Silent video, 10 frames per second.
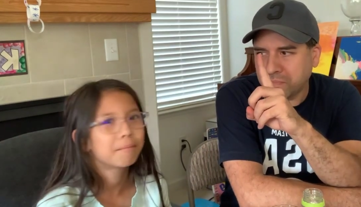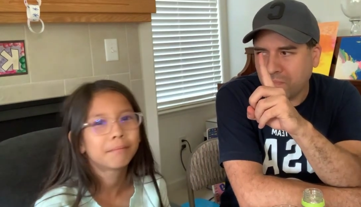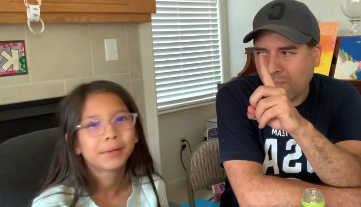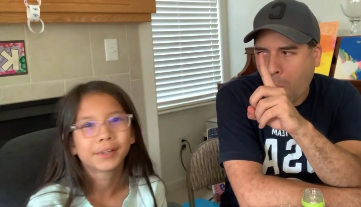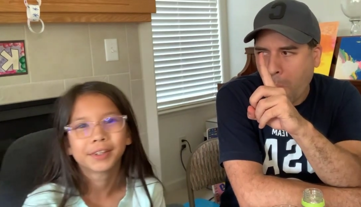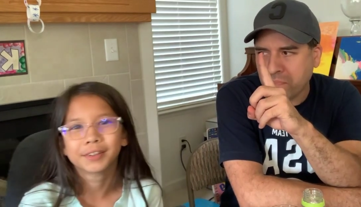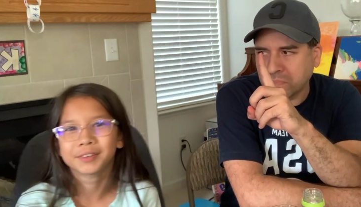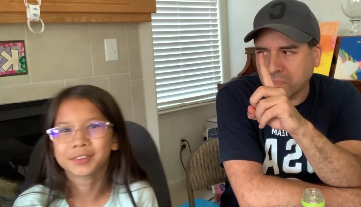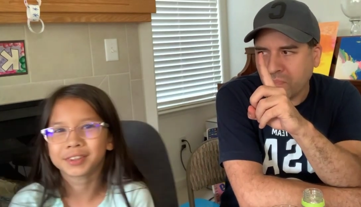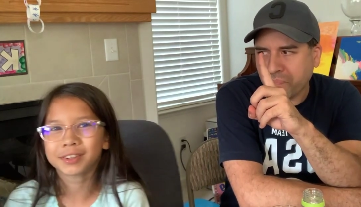
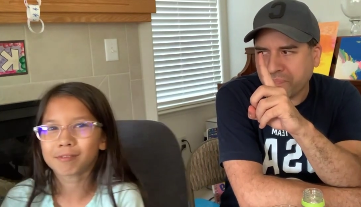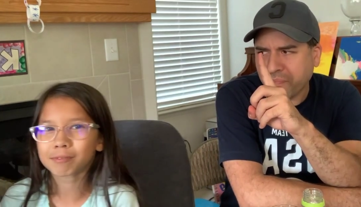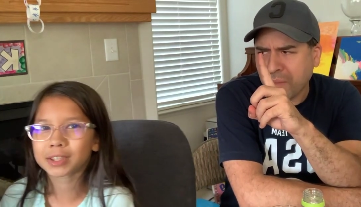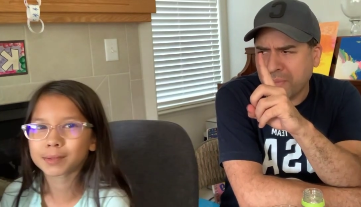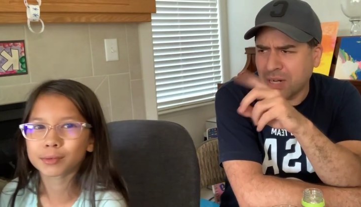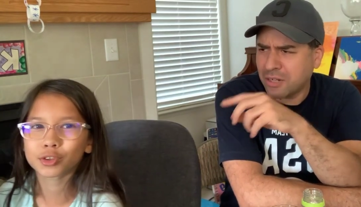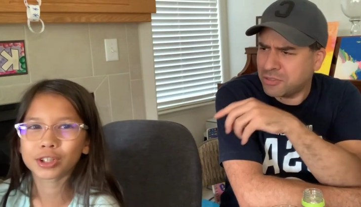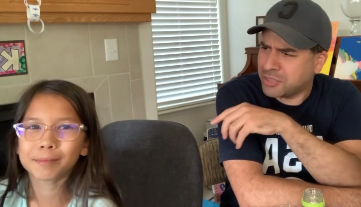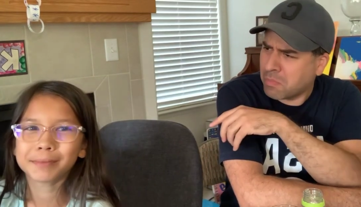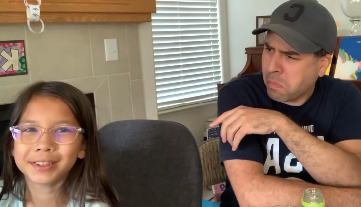Speaker 1: pillows and
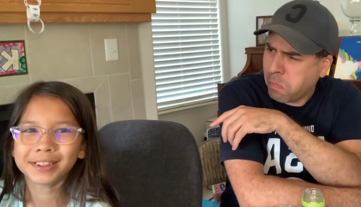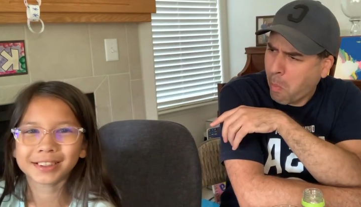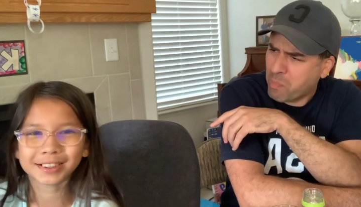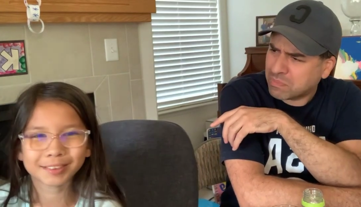pillows, and